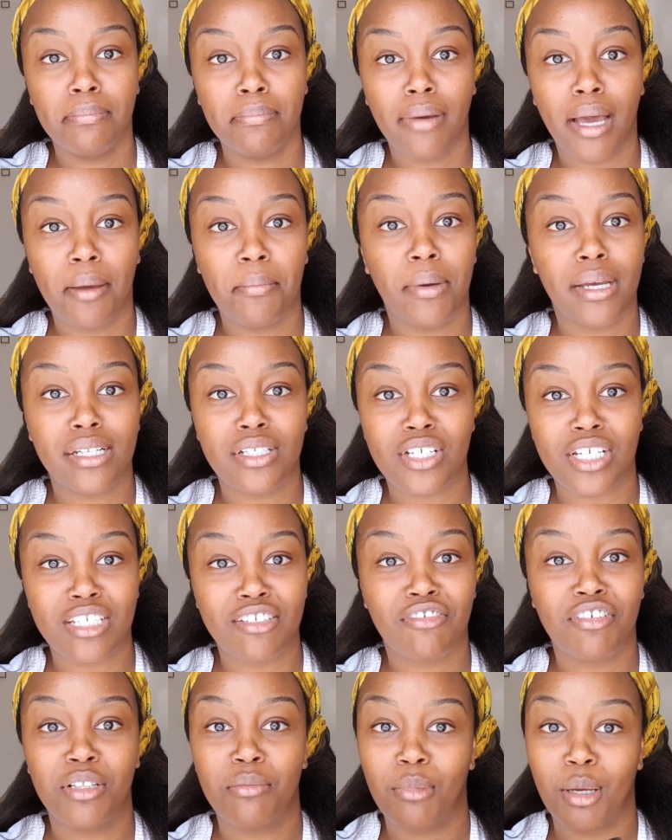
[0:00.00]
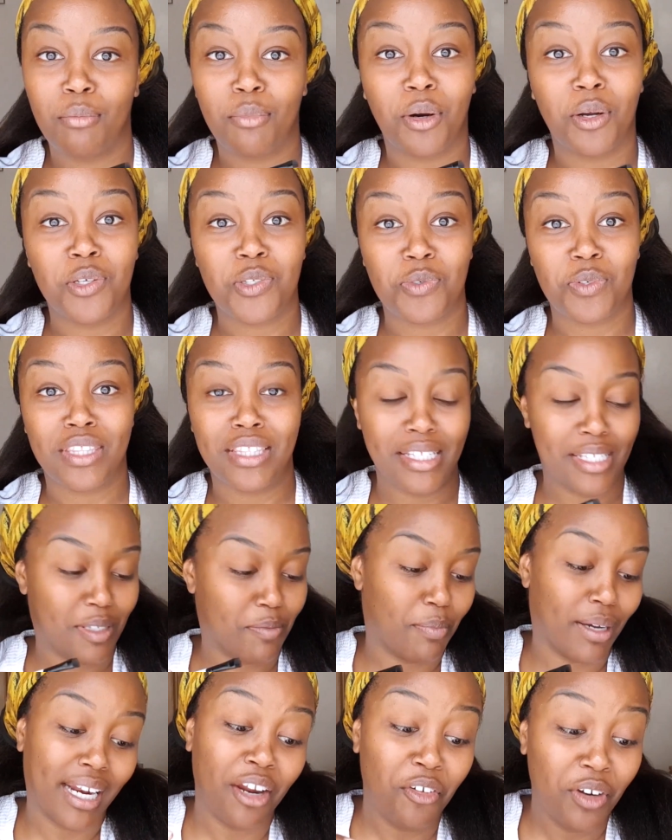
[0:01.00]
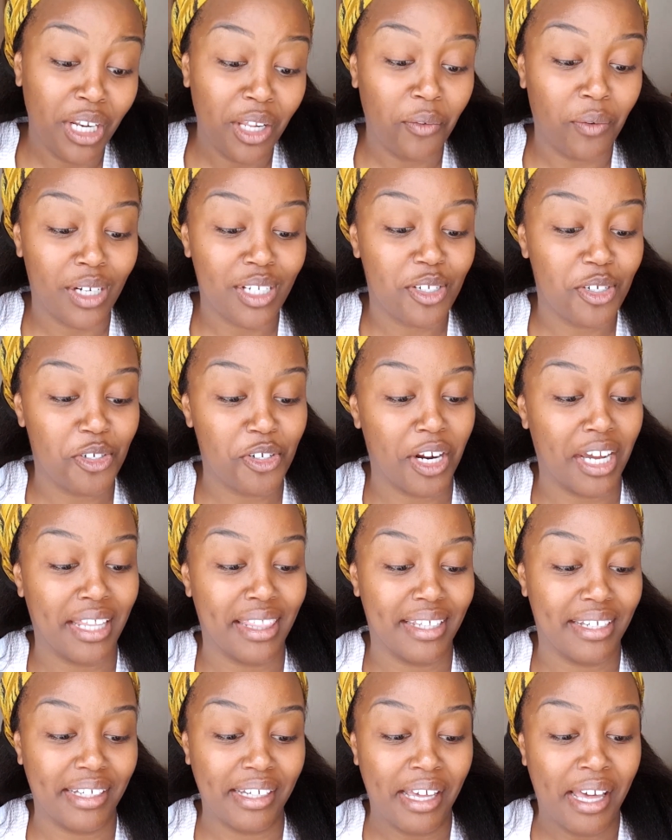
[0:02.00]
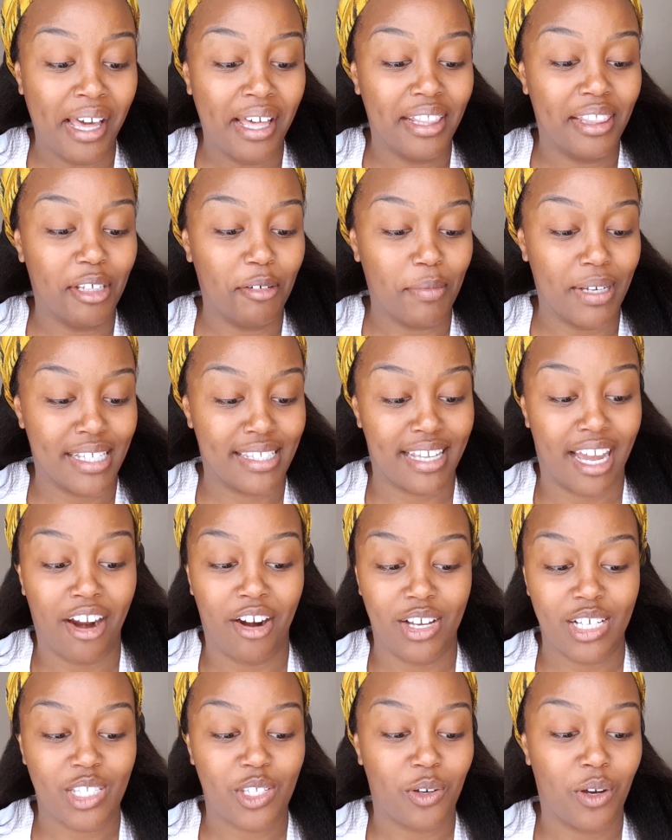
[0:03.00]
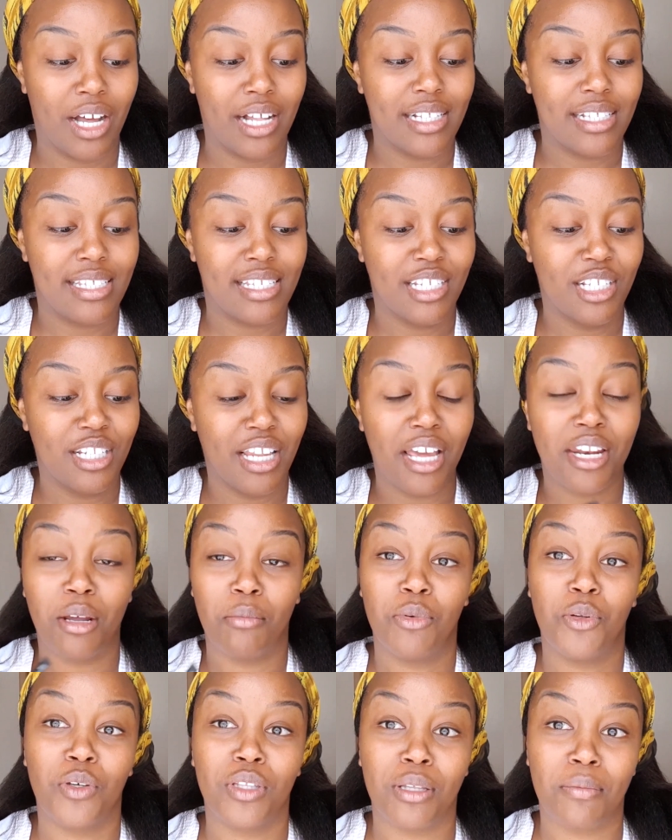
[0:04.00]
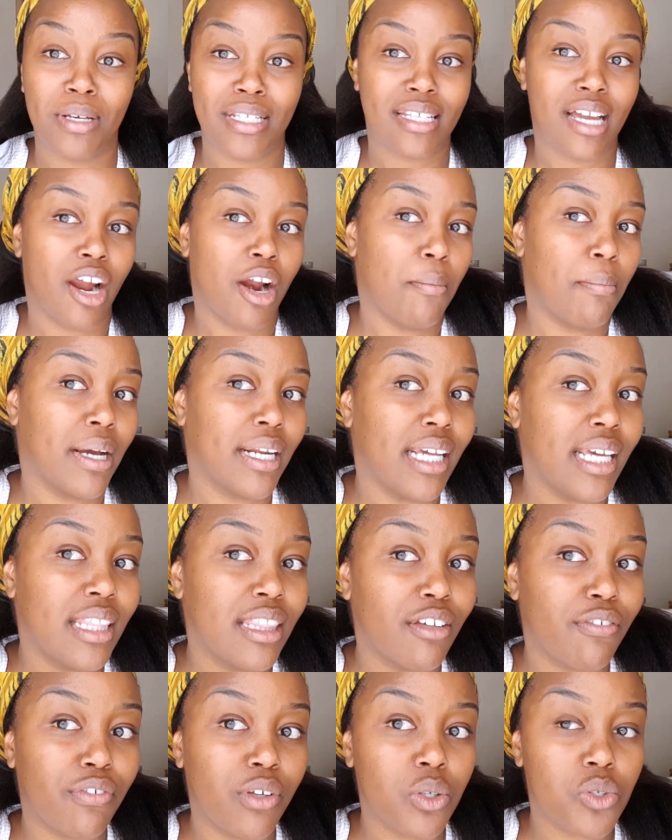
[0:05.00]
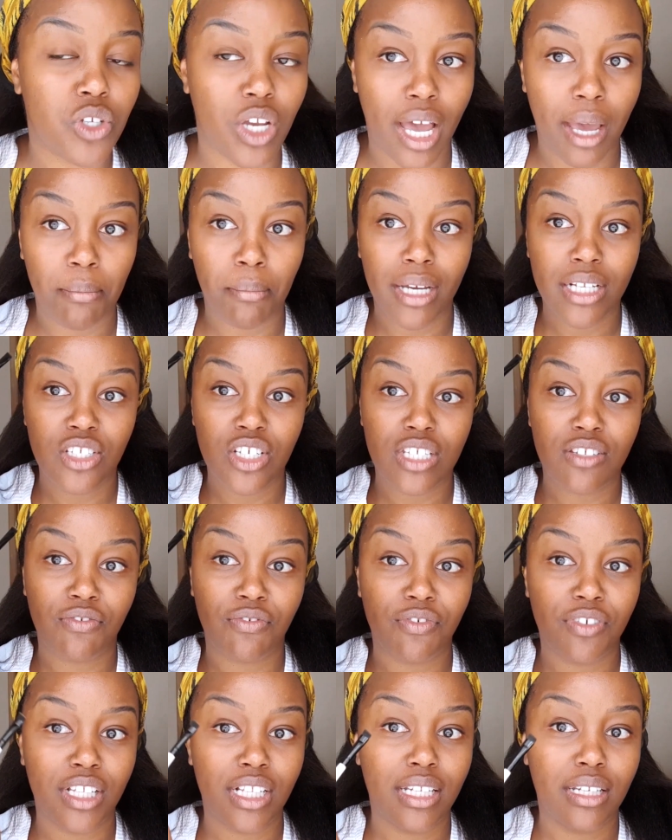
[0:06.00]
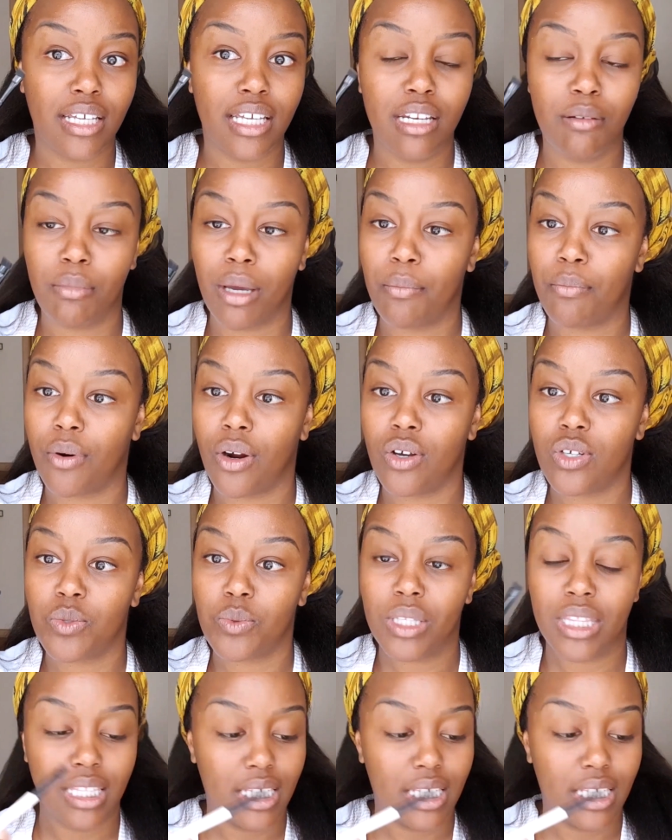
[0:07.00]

I might just fill my brows with this, but I really want to try the mascara, so I'll still end up doing the mascara, but in the future I might just fill in my brows with